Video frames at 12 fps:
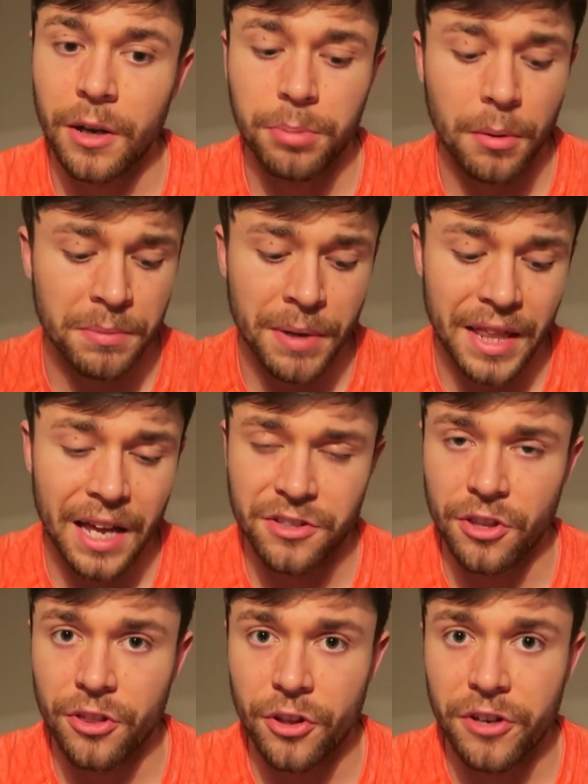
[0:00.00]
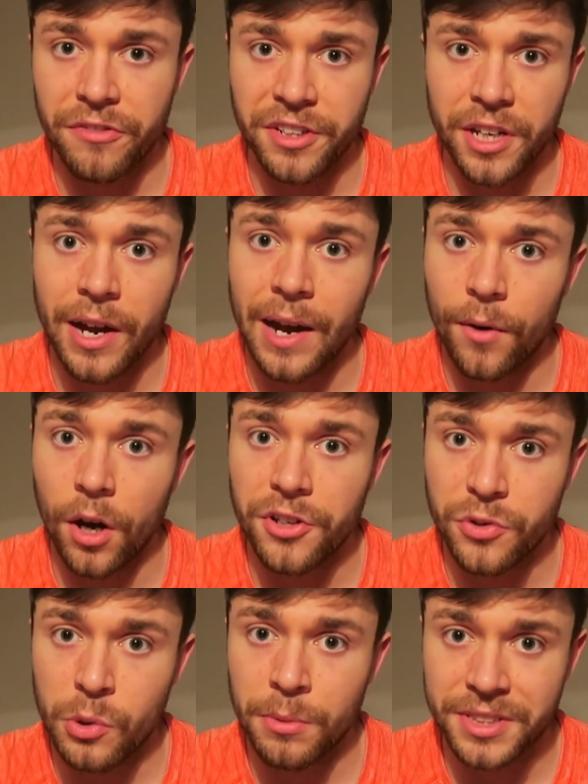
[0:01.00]
I'll probably make that as a third video, how I
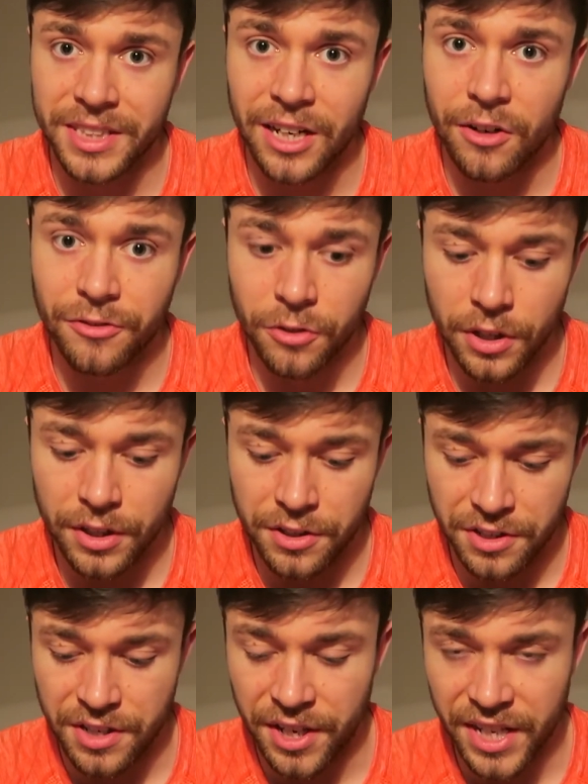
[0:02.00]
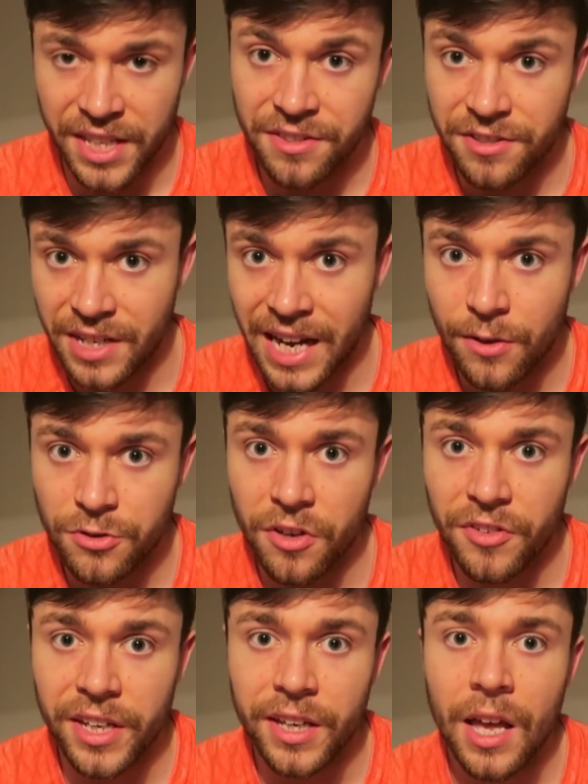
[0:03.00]
do it myself, the ins and outs
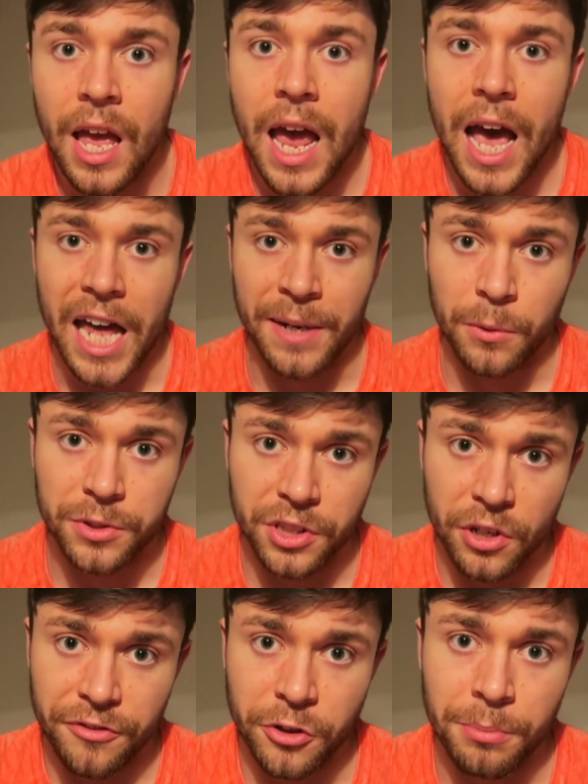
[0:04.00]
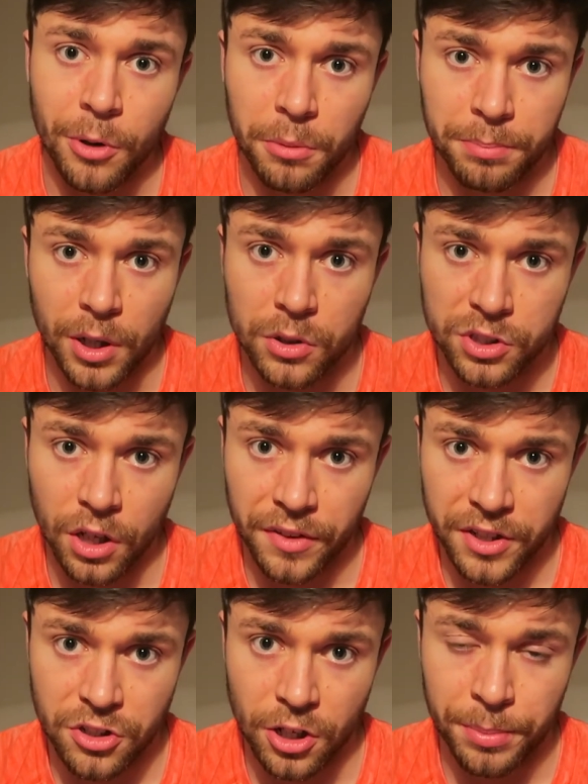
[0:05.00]
of it, and I'm also going to do a few blog posts
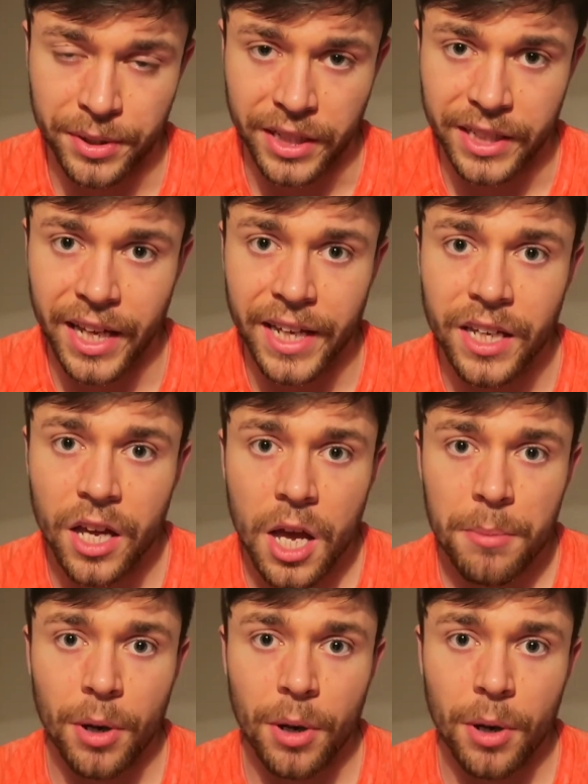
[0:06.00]
on this topic, okay?